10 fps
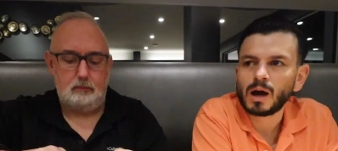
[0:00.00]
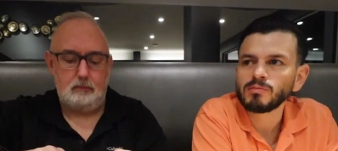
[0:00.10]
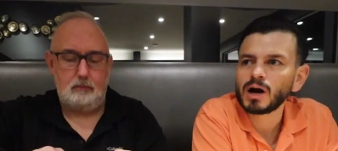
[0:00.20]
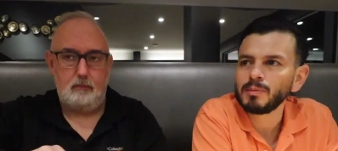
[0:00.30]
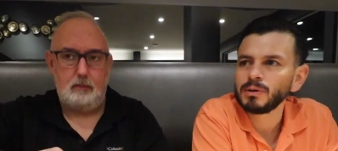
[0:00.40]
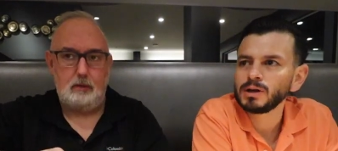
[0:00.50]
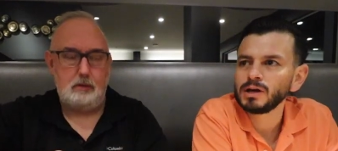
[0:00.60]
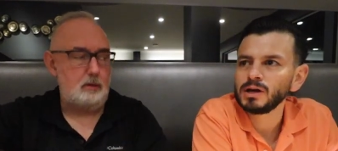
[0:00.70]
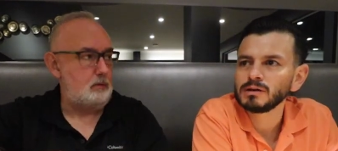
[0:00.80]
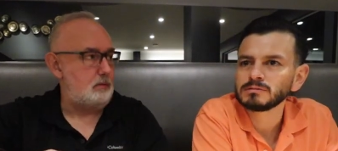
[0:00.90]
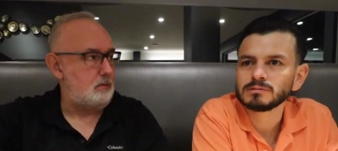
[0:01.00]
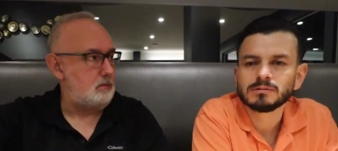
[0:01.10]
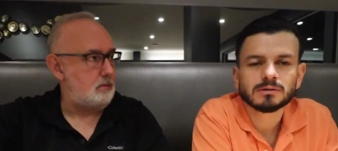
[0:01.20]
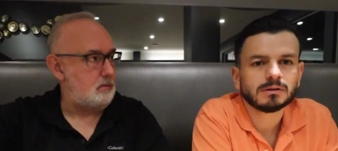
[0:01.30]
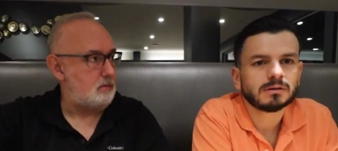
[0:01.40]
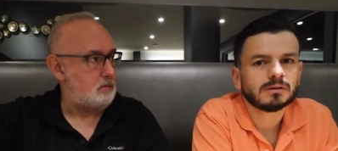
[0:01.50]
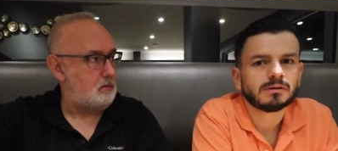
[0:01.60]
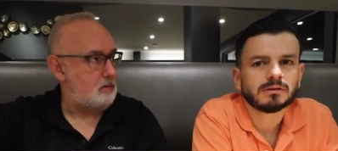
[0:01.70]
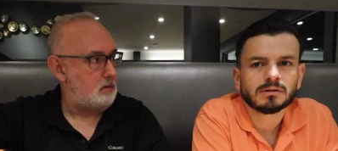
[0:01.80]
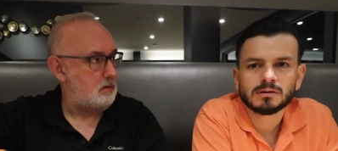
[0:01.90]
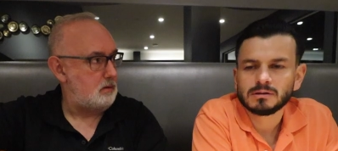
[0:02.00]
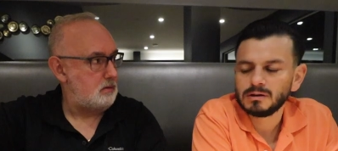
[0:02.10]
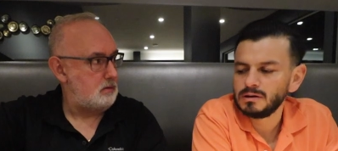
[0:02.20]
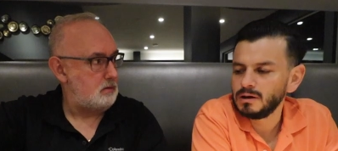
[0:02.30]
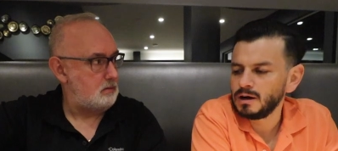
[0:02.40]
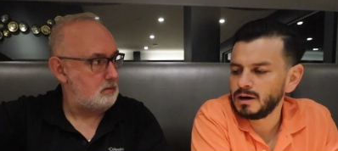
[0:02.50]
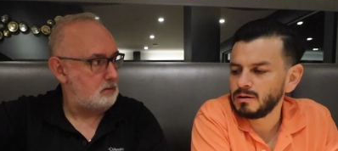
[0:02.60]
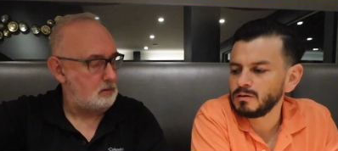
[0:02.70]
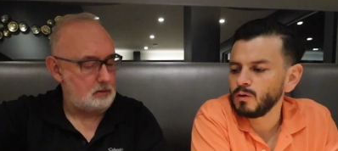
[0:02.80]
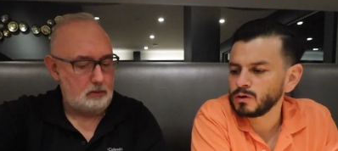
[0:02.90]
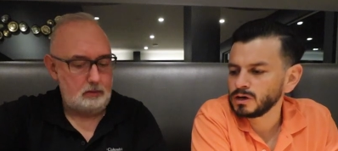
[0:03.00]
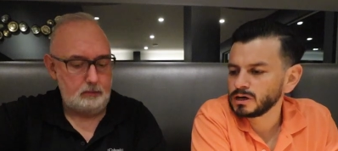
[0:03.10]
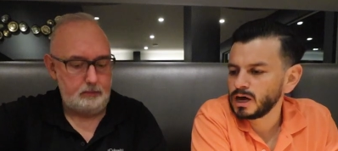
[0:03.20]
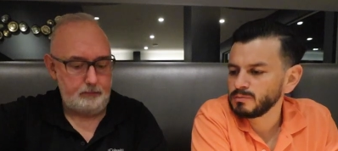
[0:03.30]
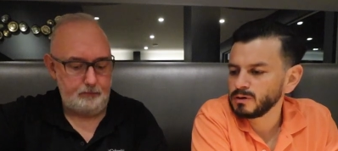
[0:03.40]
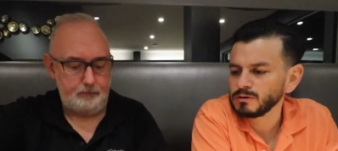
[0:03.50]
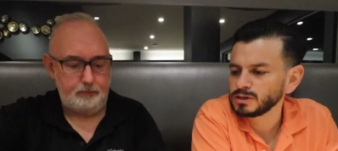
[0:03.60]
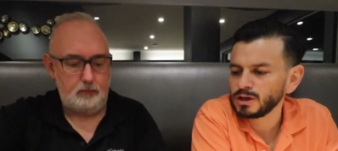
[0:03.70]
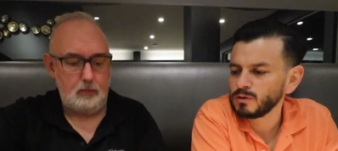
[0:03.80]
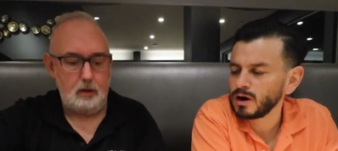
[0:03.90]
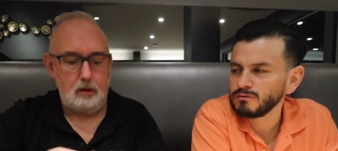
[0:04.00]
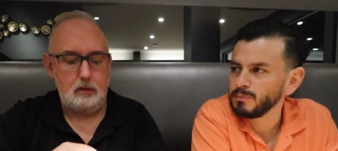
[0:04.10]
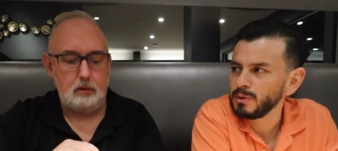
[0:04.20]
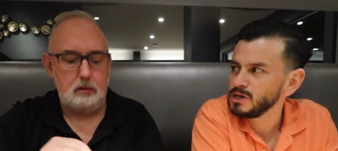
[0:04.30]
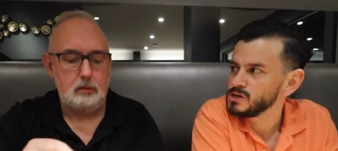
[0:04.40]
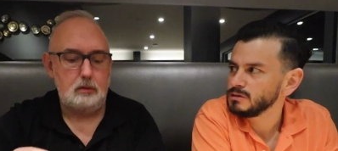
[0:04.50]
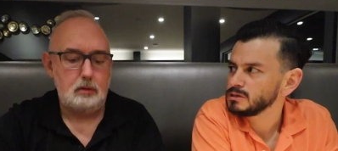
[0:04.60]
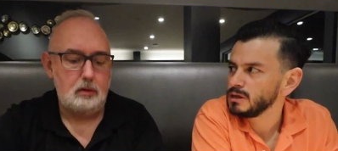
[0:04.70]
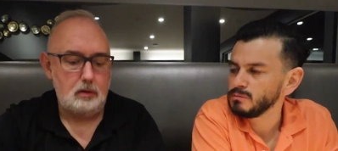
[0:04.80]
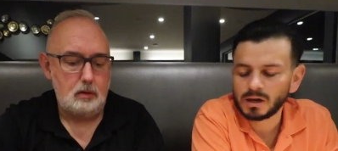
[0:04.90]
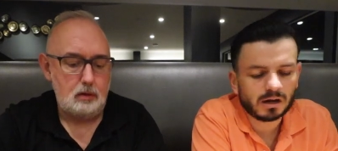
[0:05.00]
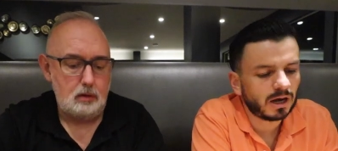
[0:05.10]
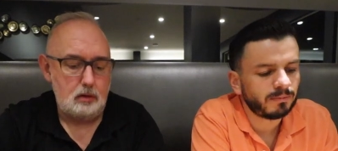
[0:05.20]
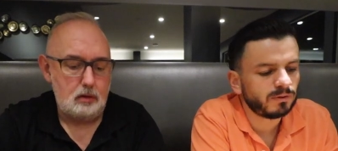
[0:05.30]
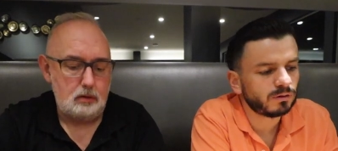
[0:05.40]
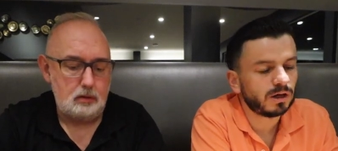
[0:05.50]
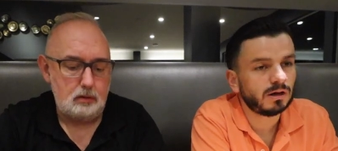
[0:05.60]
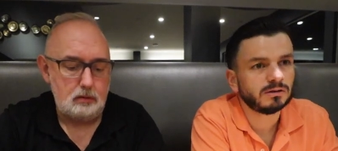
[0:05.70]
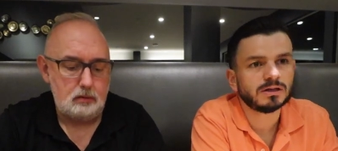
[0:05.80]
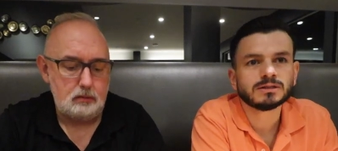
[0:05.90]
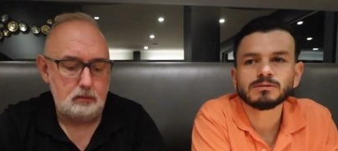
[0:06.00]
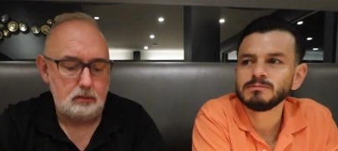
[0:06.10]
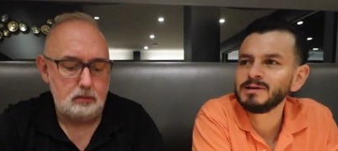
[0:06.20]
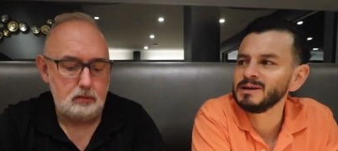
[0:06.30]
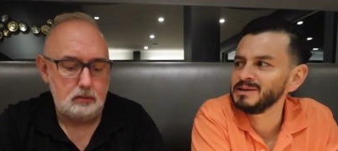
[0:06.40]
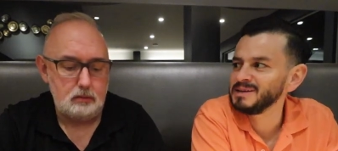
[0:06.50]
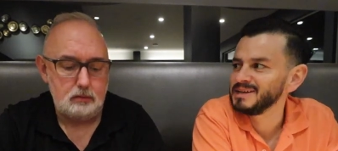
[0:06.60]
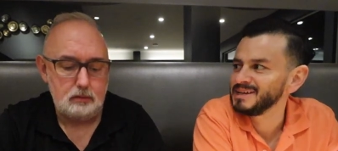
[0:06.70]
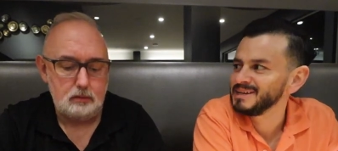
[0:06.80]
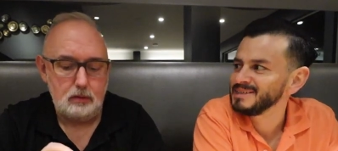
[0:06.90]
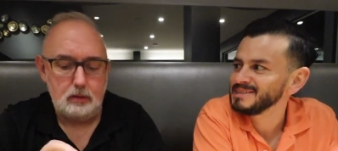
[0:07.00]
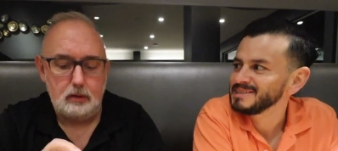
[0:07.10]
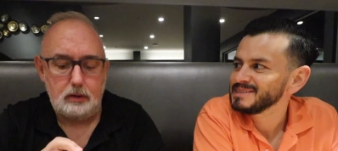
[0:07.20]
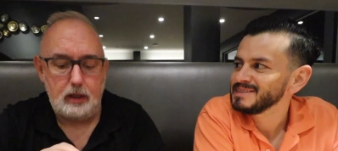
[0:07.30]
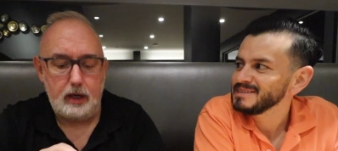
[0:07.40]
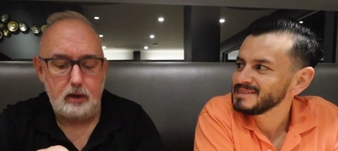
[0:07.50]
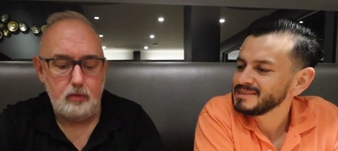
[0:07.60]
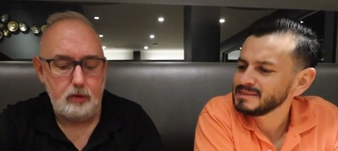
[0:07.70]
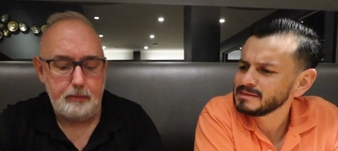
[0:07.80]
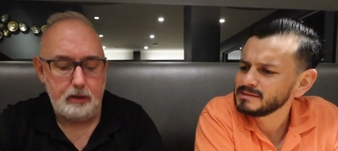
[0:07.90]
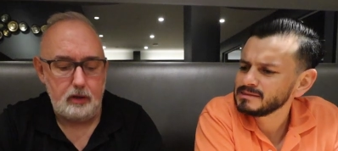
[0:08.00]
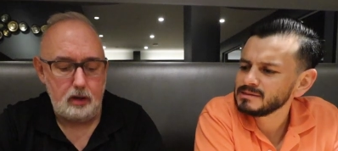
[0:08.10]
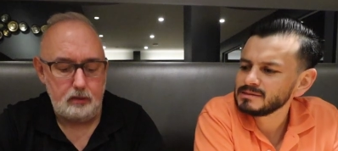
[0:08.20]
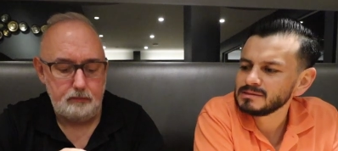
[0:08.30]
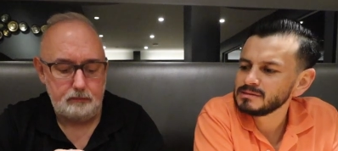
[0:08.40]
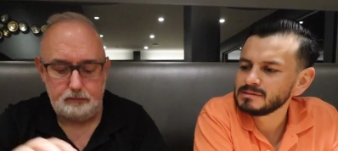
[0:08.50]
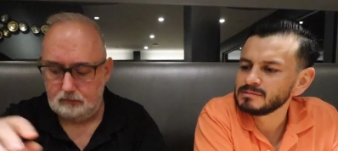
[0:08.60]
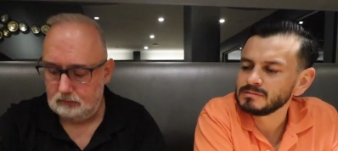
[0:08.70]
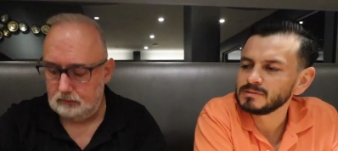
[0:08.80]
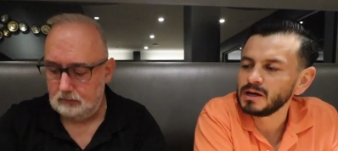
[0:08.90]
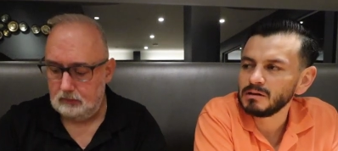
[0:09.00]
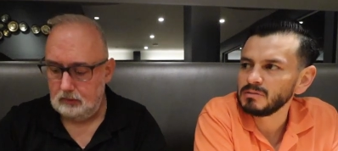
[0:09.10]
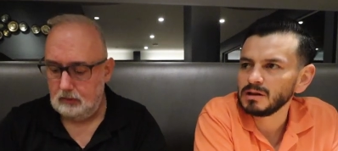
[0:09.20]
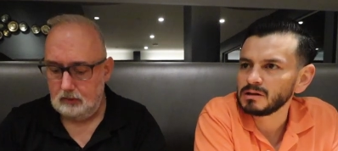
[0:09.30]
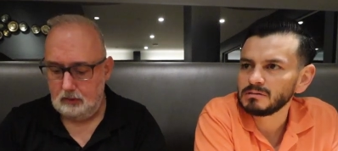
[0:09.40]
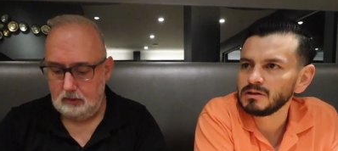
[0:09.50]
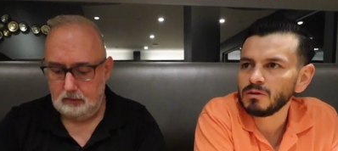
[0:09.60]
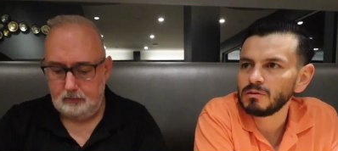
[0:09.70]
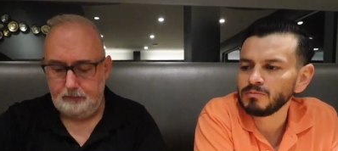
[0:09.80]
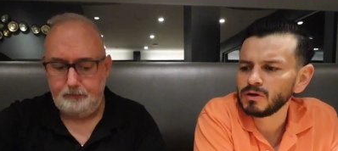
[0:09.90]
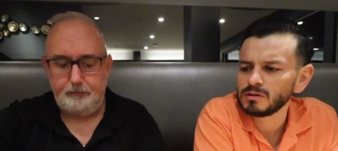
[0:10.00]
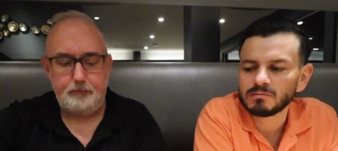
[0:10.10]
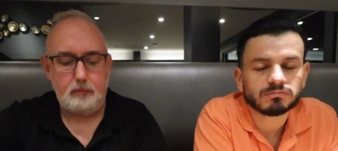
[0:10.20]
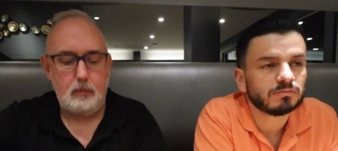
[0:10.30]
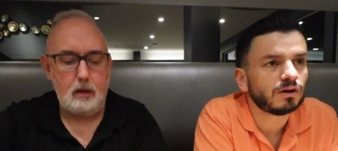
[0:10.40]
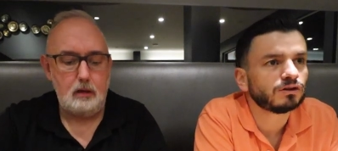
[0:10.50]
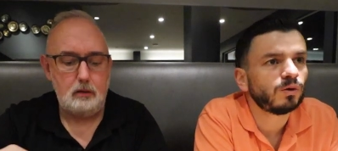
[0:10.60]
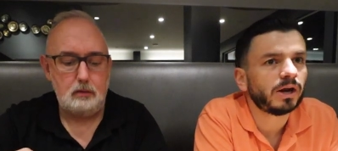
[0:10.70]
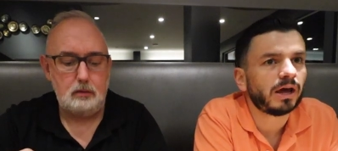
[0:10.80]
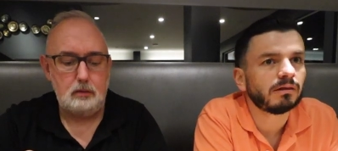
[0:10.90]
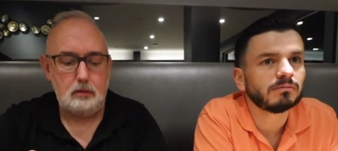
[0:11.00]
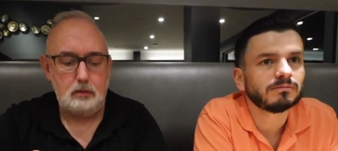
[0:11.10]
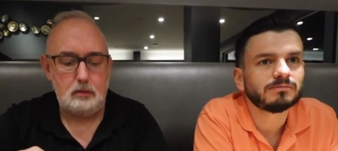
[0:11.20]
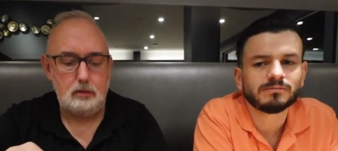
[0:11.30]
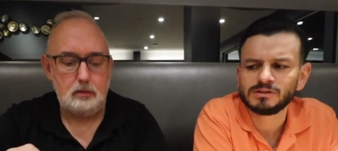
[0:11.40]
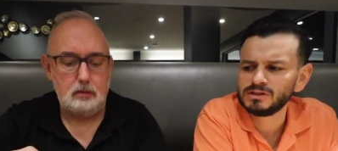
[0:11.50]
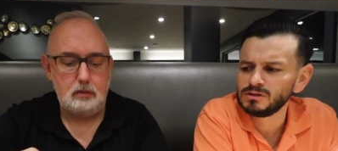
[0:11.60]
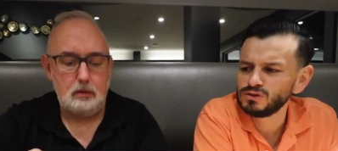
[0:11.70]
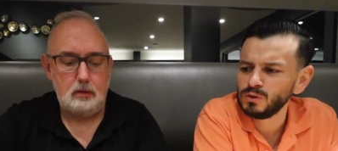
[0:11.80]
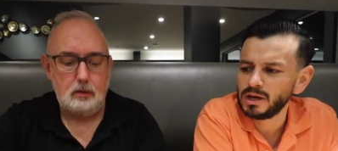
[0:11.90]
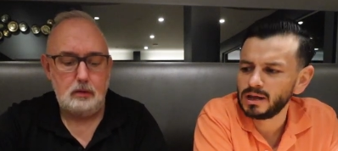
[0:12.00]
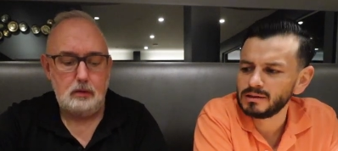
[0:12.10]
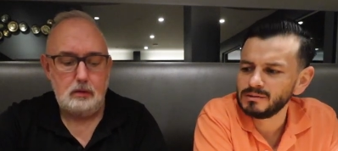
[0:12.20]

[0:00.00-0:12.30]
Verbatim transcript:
Speaker 1: I'm happy didn't uh, order that because I don't have the patience. I'll be like, I'm not eating this. Yeah, you would have been done. Um, no, no, I'm not doing it. I'm not doing it.